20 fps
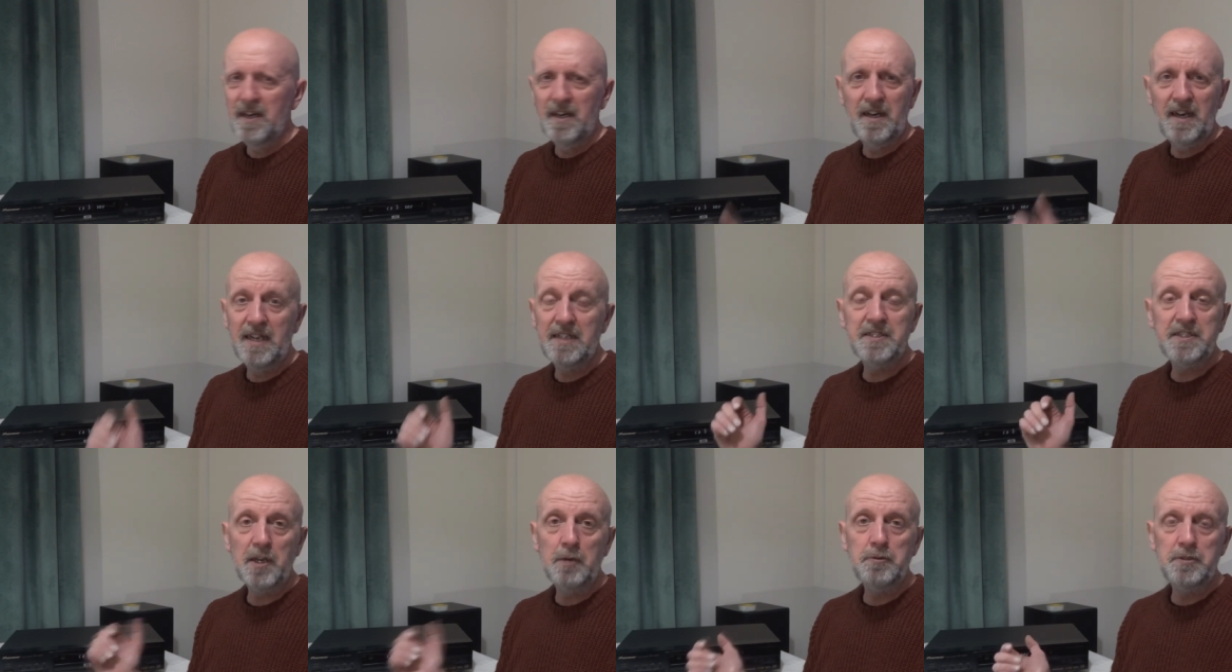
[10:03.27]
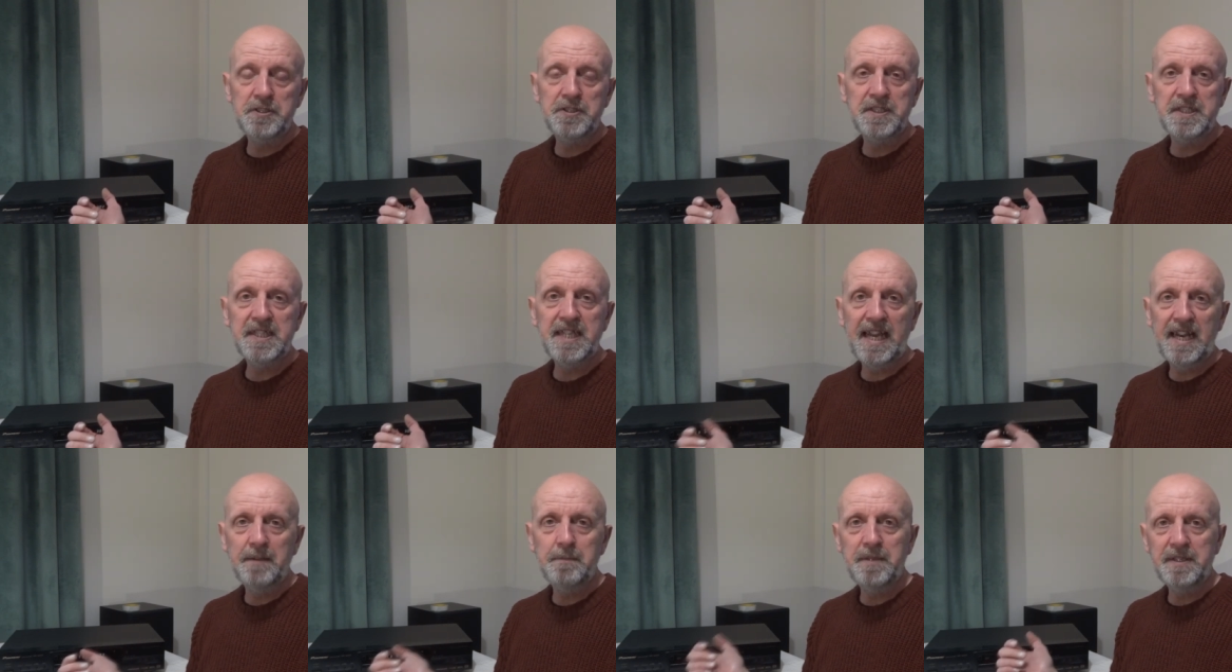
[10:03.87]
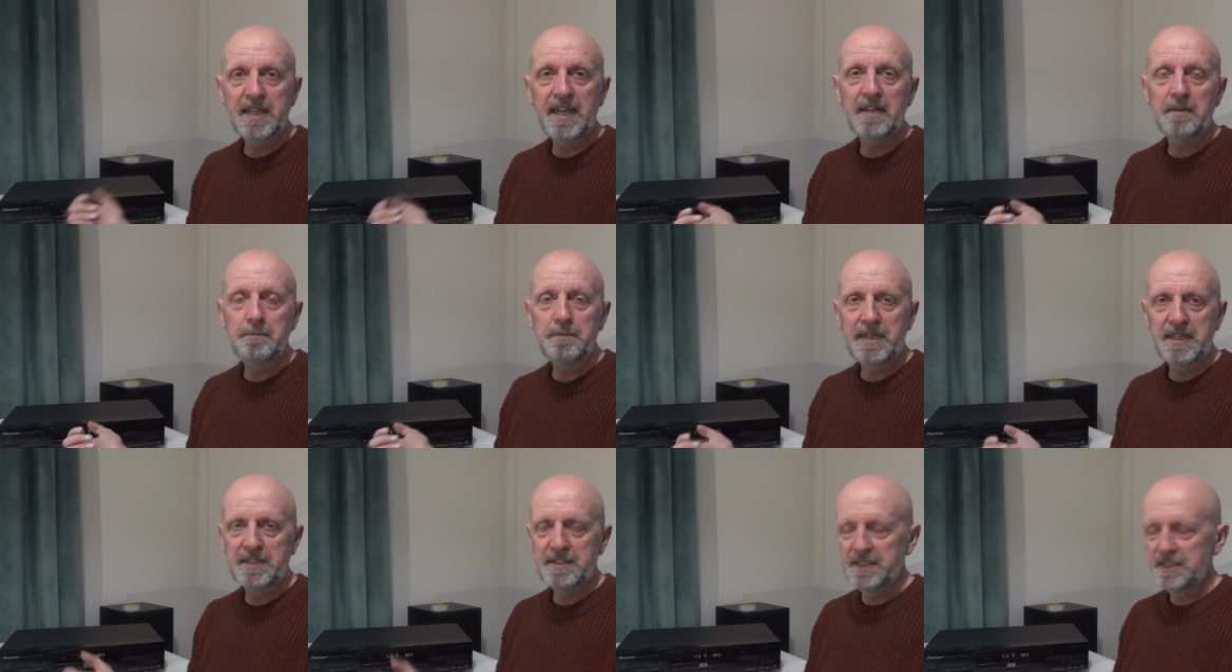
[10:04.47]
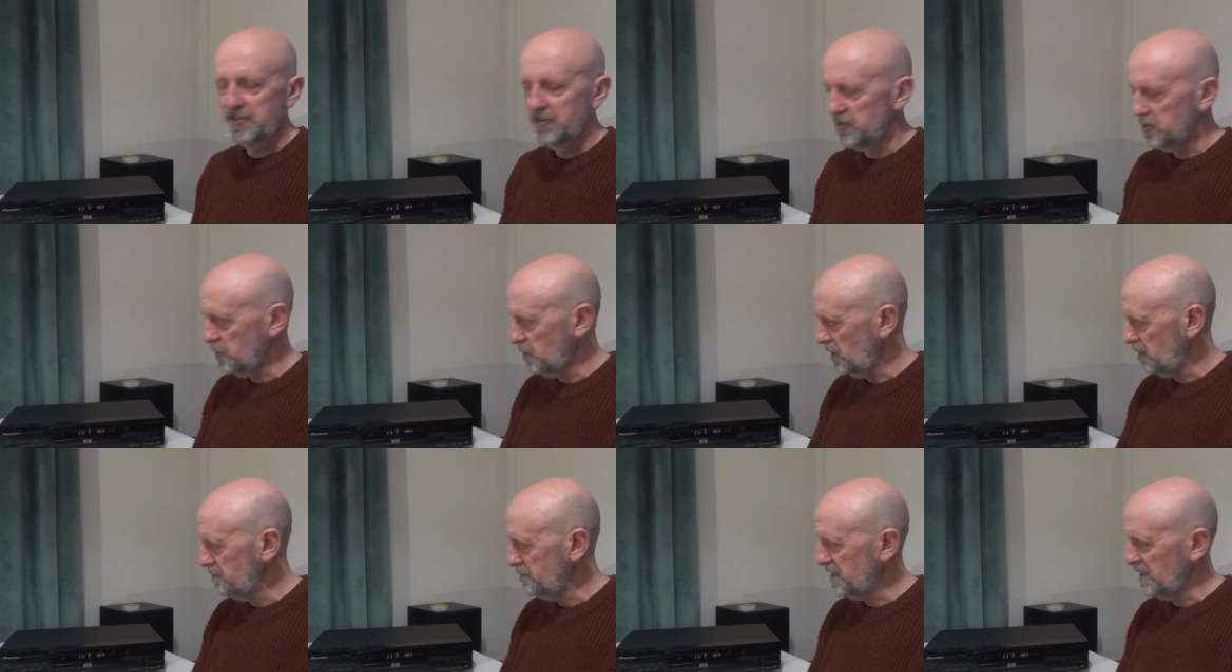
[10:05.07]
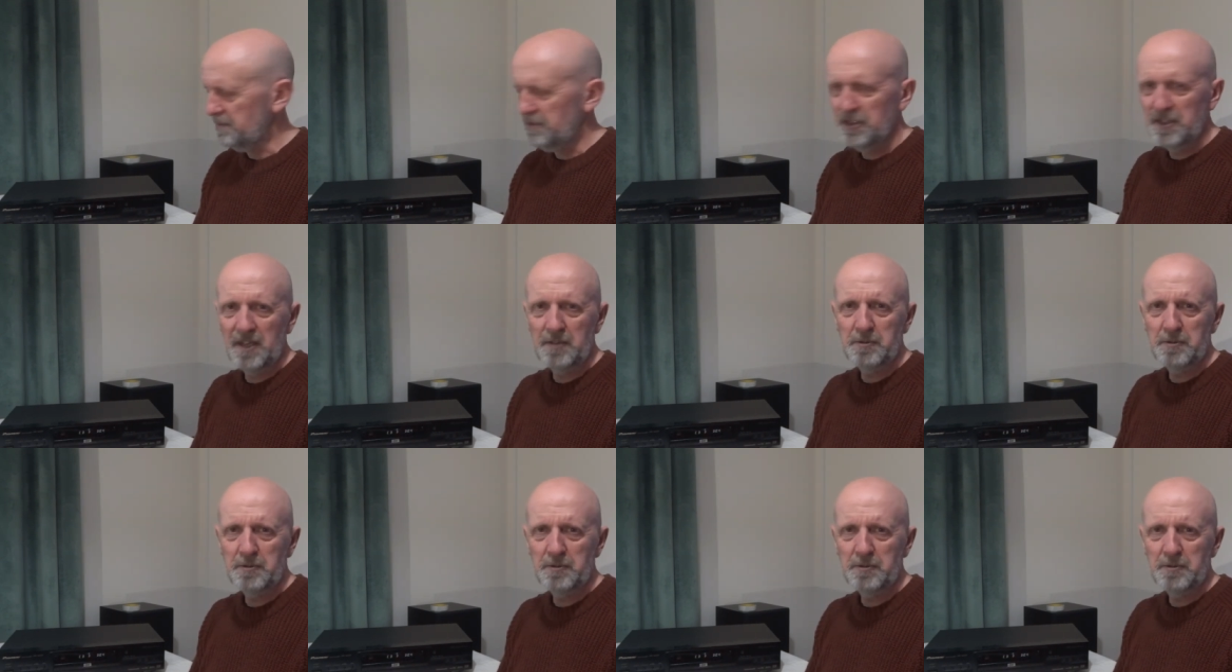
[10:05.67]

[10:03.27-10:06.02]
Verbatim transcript: Uh, and so does the Denon, the Denon beats this as well. So, you